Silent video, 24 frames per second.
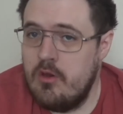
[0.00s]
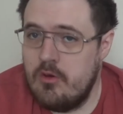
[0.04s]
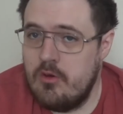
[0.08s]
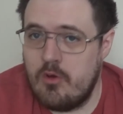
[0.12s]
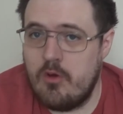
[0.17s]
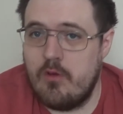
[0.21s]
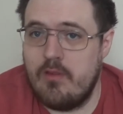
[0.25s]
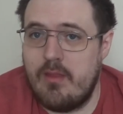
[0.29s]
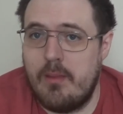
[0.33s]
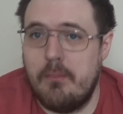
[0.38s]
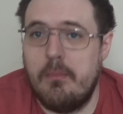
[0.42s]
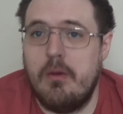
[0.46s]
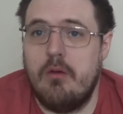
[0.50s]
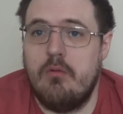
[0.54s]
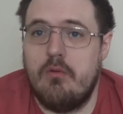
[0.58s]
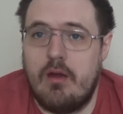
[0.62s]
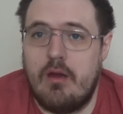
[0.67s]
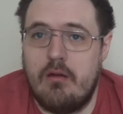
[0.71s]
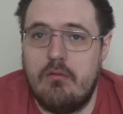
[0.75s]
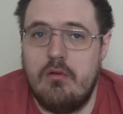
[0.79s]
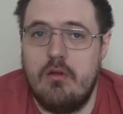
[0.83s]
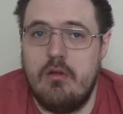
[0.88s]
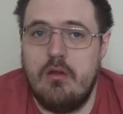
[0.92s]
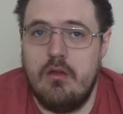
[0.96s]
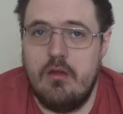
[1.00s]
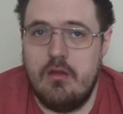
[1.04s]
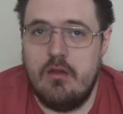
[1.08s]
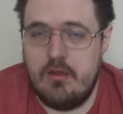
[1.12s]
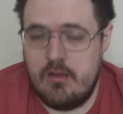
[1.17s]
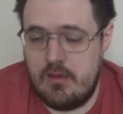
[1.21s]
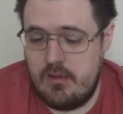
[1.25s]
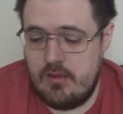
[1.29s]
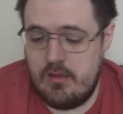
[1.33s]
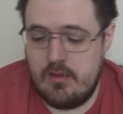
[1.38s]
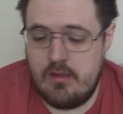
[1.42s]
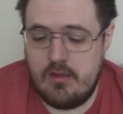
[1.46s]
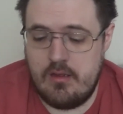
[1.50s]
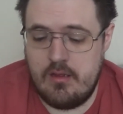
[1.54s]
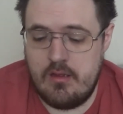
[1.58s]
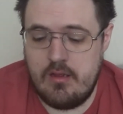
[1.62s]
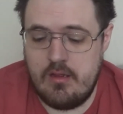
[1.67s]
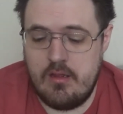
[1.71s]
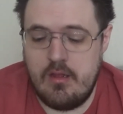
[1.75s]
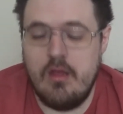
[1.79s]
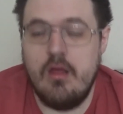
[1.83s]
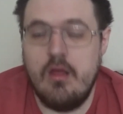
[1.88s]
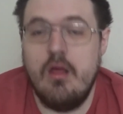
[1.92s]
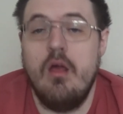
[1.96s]
show them around.
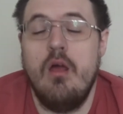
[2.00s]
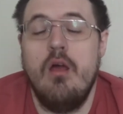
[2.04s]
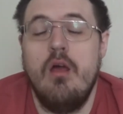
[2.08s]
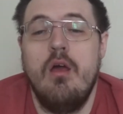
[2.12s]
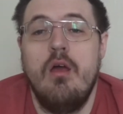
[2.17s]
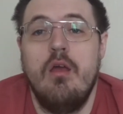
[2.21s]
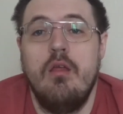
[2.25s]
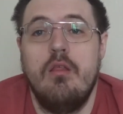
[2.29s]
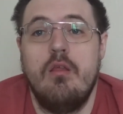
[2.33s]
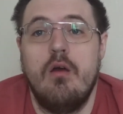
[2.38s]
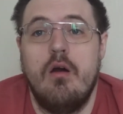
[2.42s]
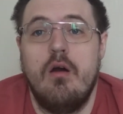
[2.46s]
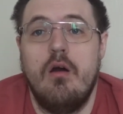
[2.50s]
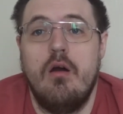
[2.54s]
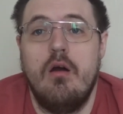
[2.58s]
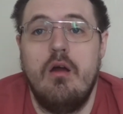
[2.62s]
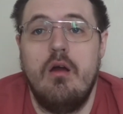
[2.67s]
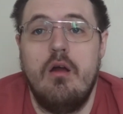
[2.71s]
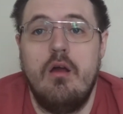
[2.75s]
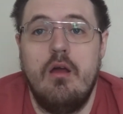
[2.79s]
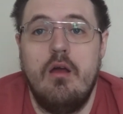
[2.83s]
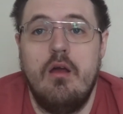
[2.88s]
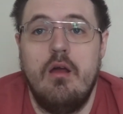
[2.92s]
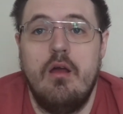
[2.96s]
So